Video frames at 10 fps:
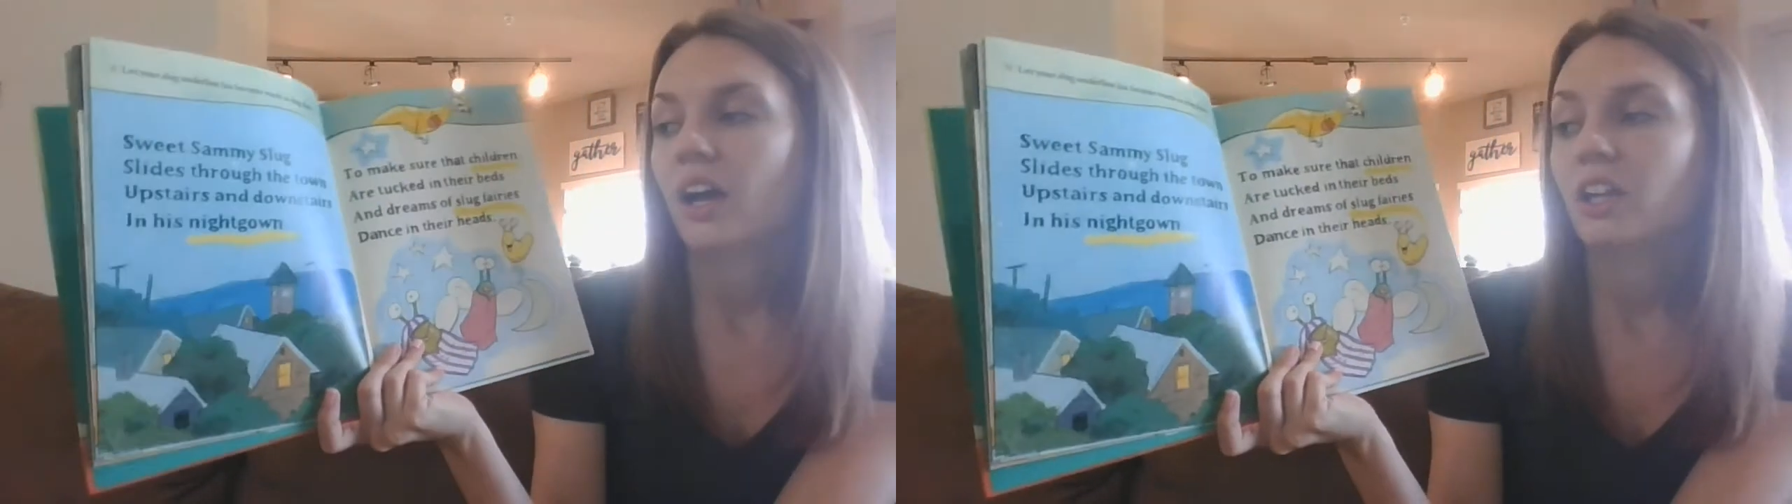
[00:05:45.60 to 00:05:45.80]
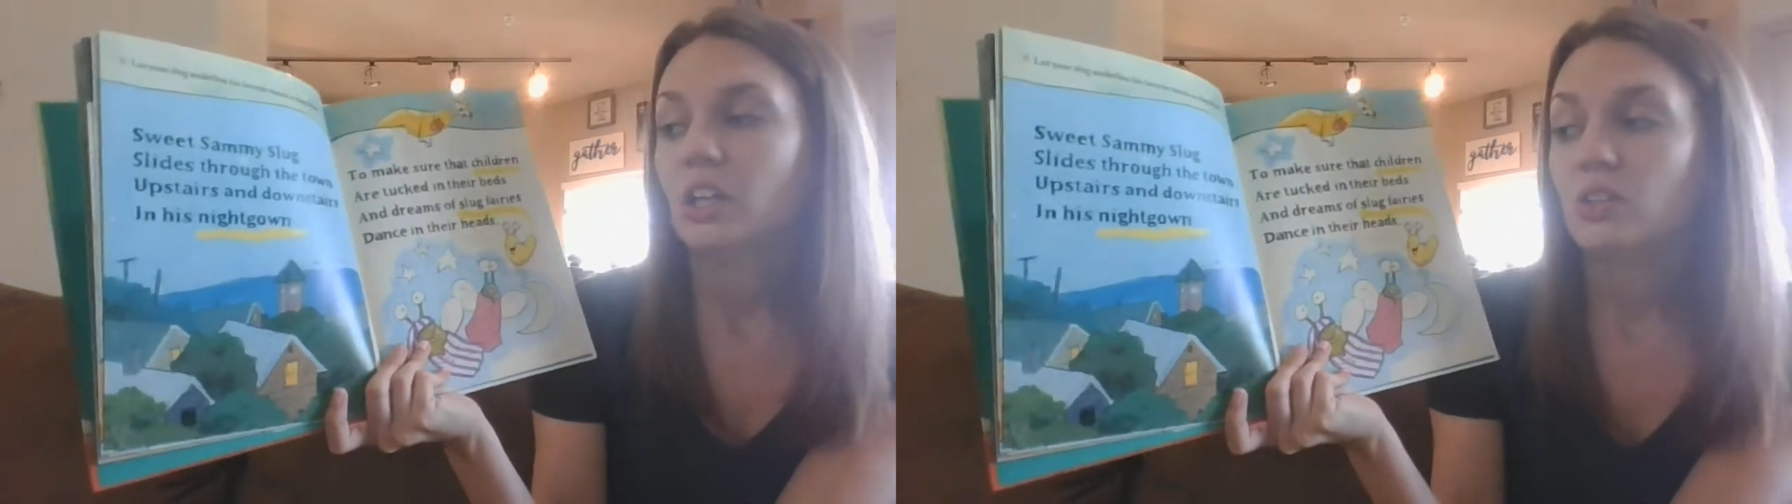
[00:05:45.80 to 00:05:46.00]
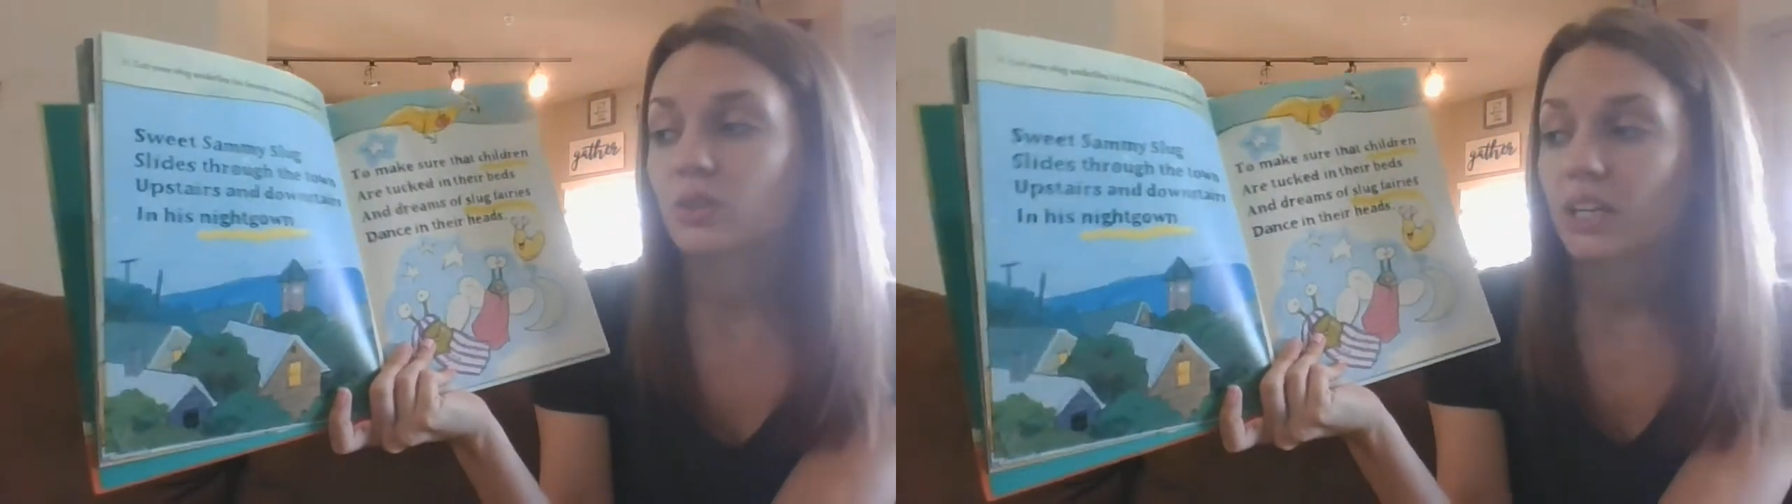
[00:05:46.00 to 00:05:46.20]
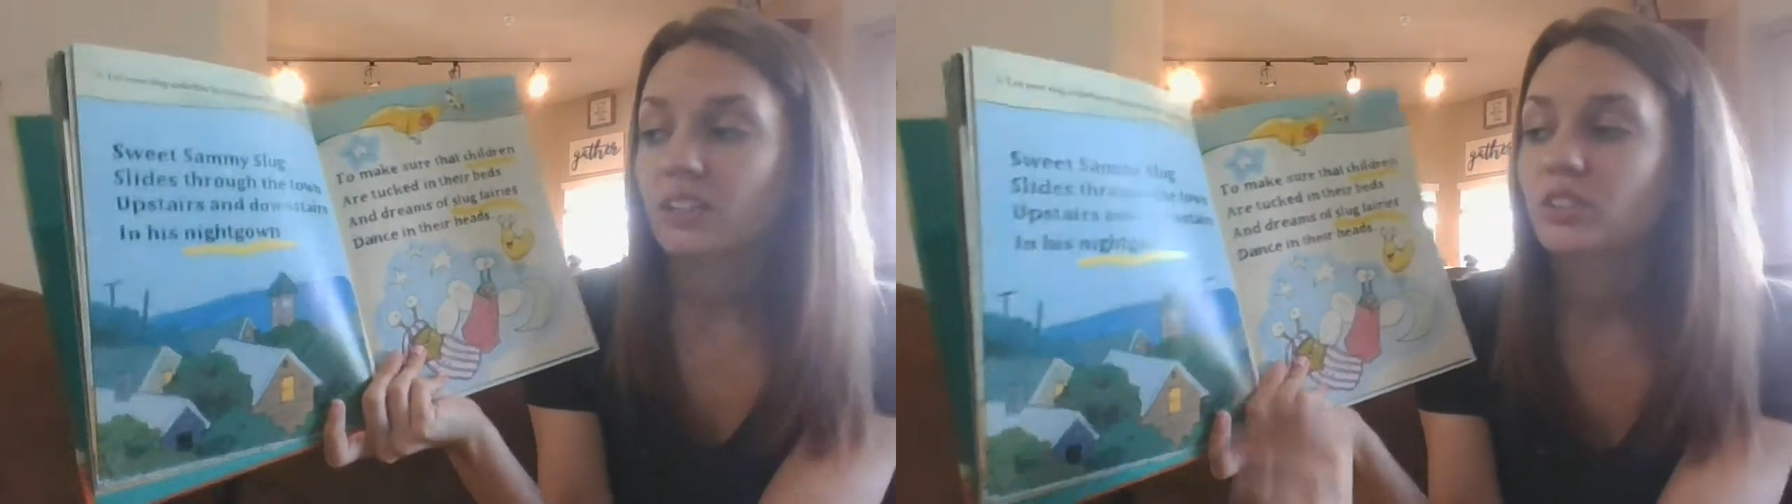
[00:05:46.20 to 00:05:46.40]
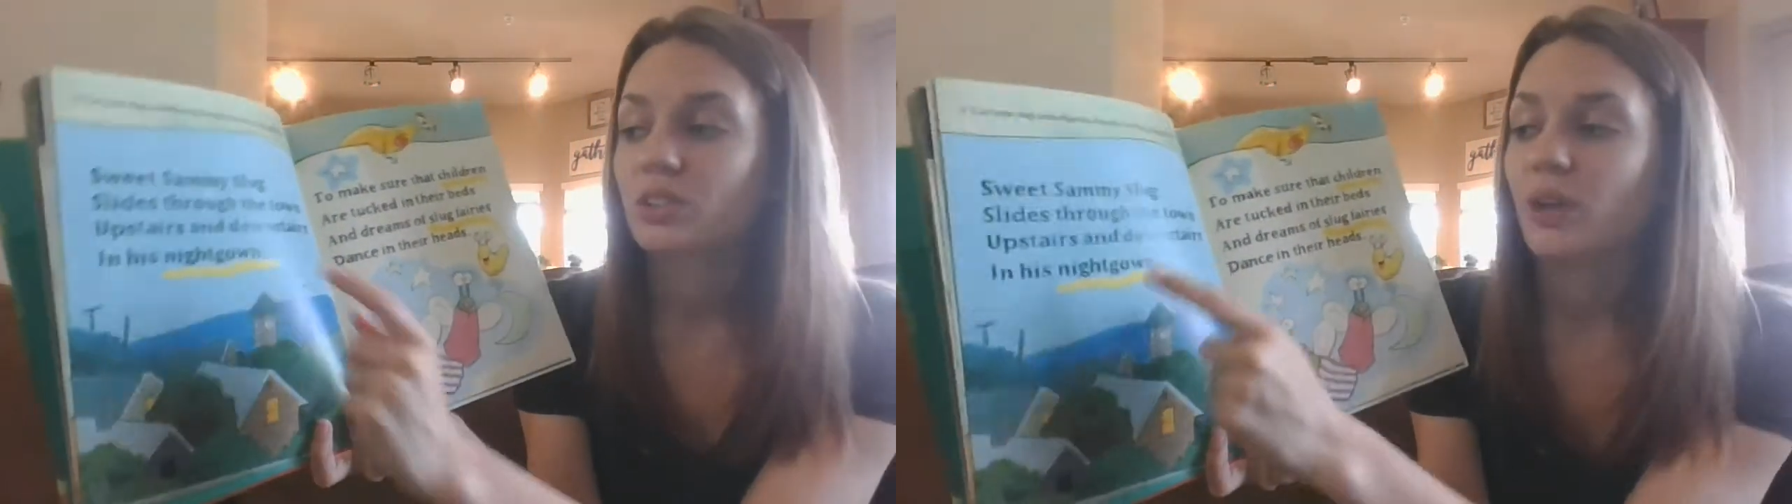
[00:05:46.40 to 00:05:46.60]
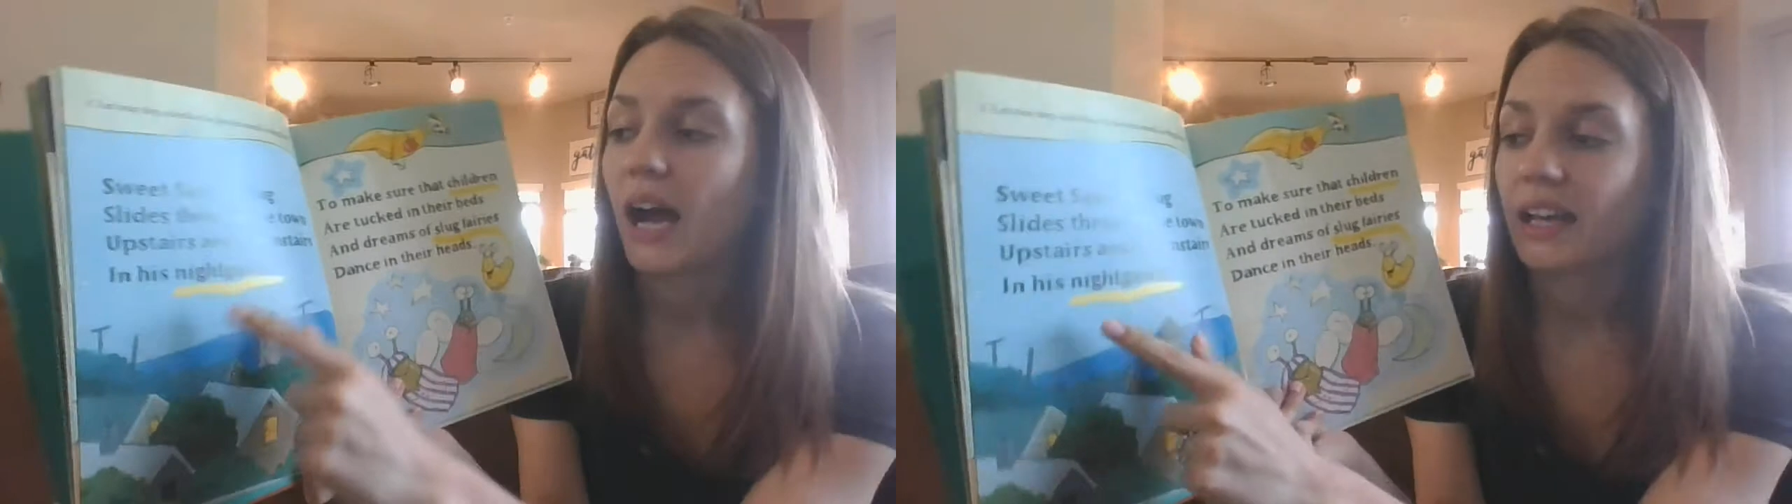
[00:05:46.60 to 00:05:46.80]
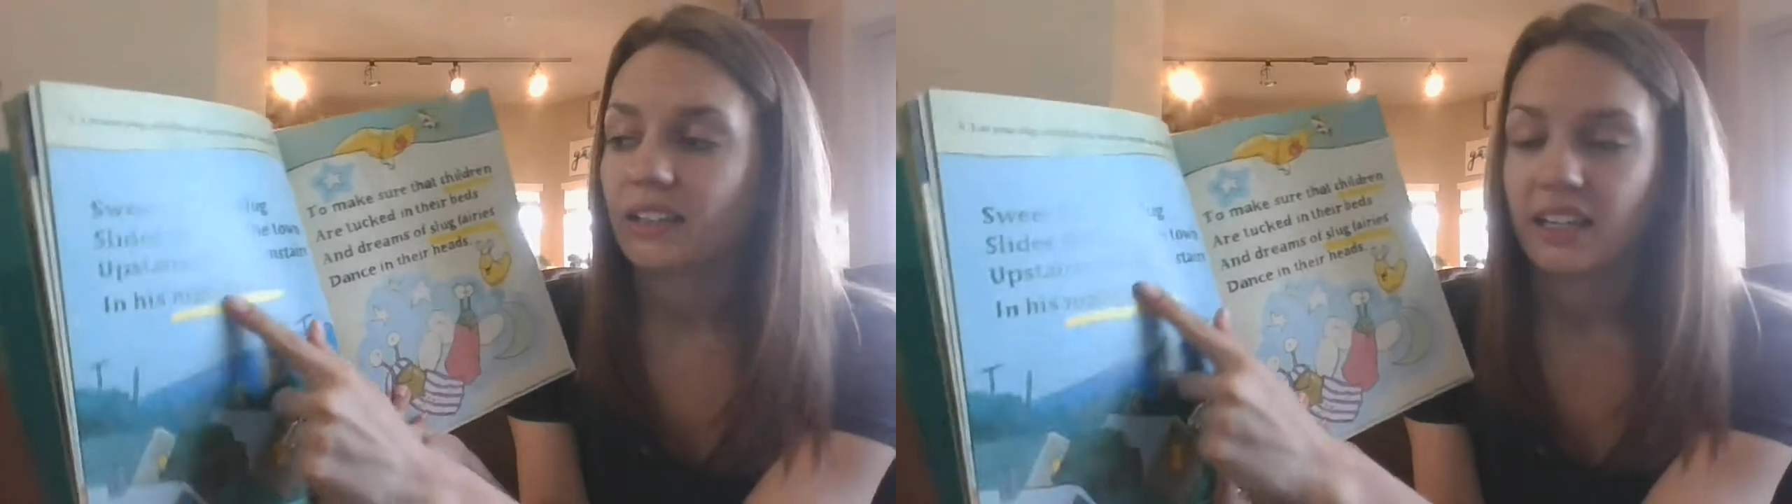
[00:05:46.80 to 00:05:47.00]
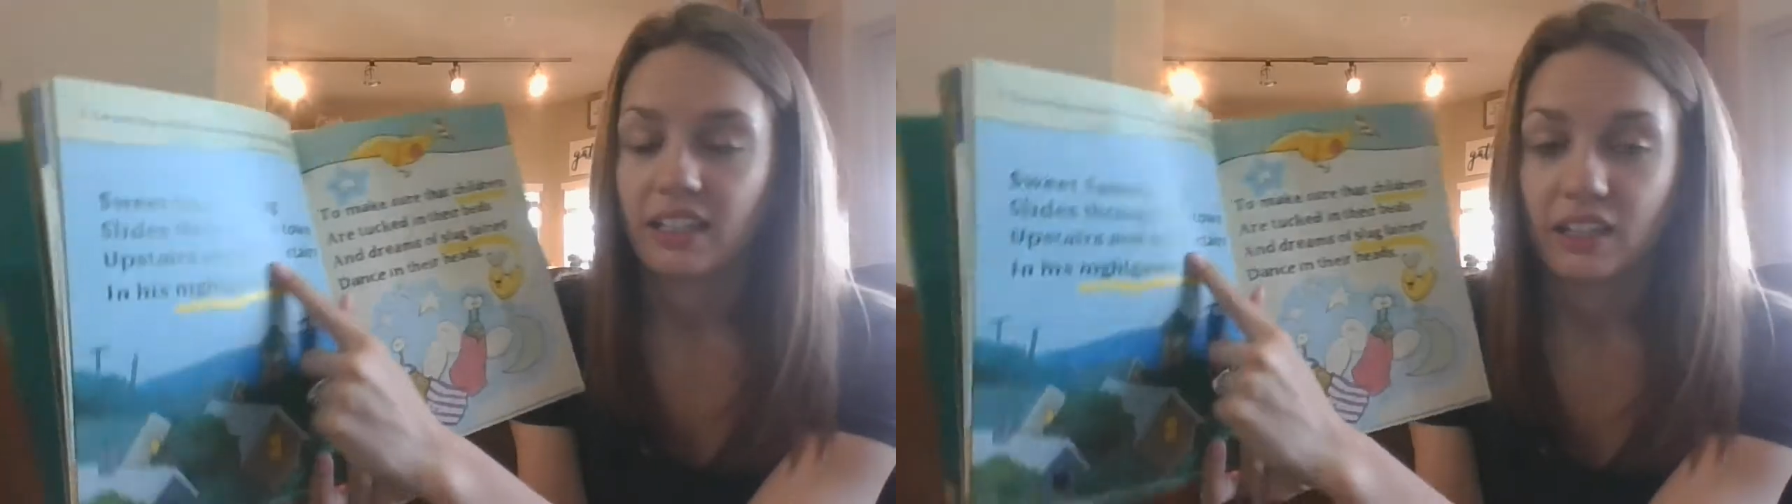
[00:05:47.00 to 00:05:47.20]
you can do
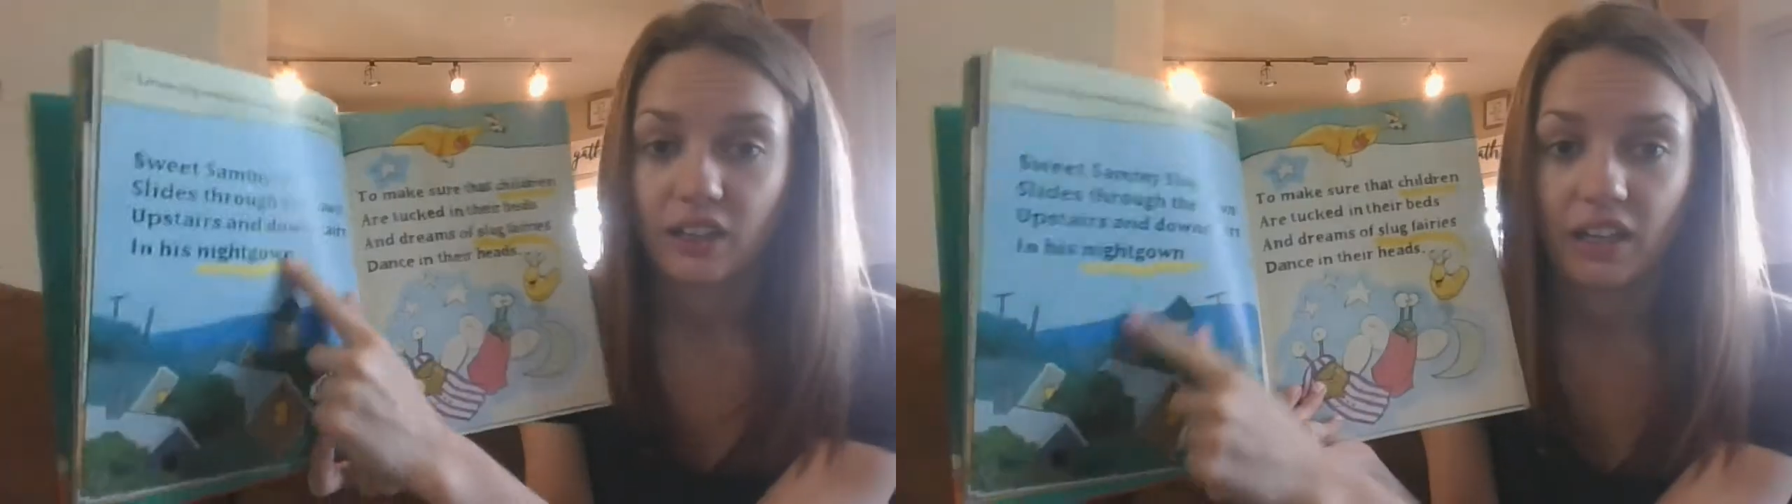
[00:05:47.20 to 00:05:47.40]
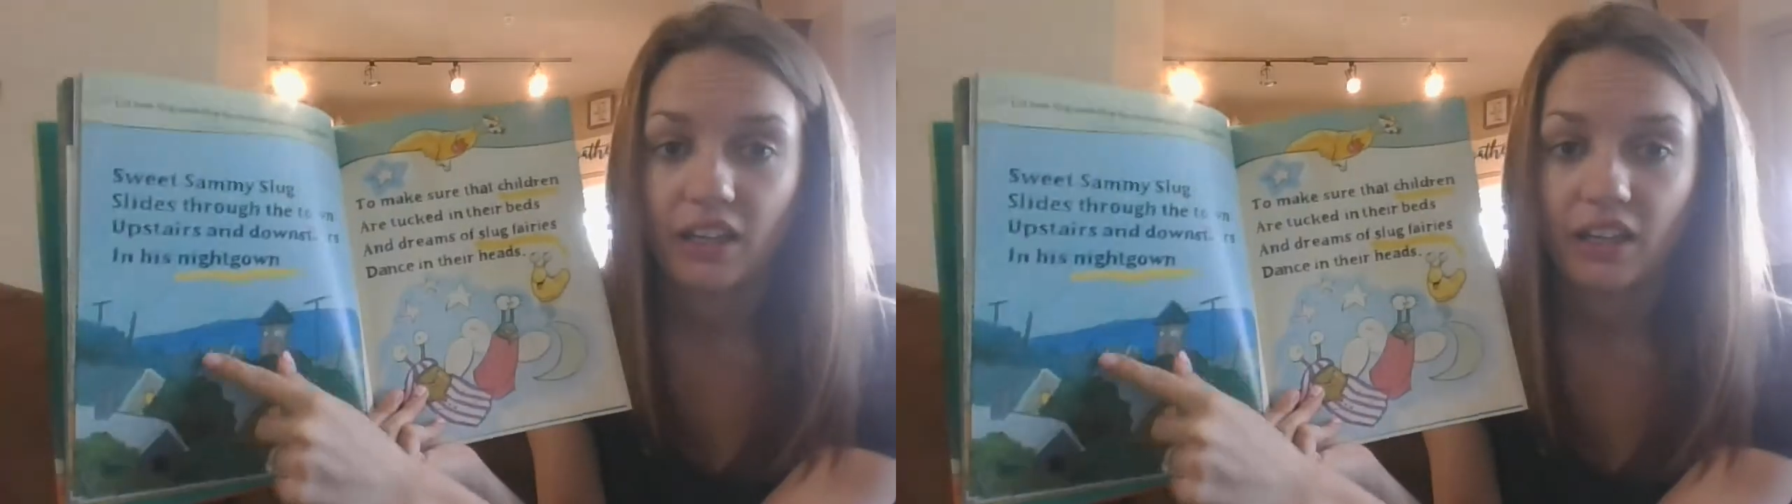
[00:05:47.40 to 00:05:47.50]
highlighting